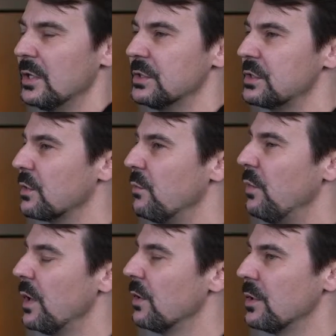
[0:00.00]
This is a
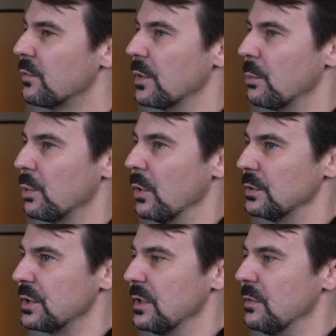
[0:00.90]
very different
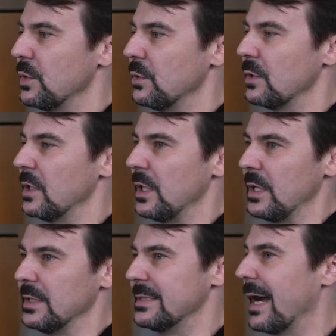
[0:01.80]
approach than if you're
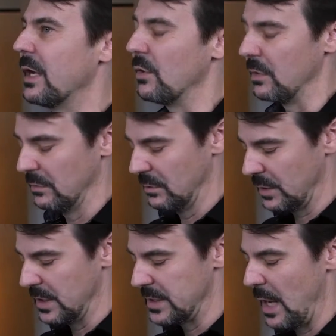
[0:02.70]
a diner
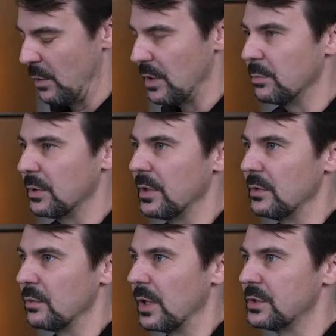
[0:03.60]
looking down at a
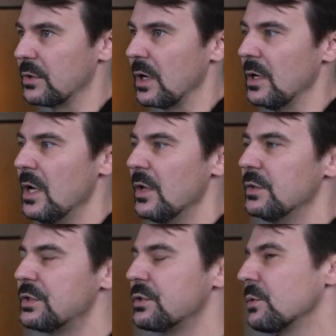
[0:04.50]
plate in a restaurant.
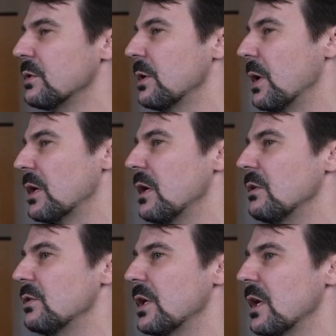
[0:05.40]
This is really about kind
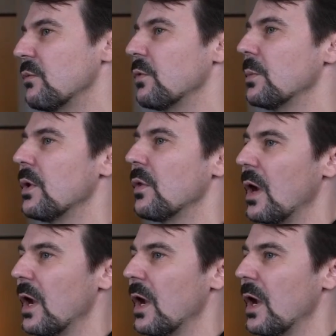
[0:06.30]
of looking at it from another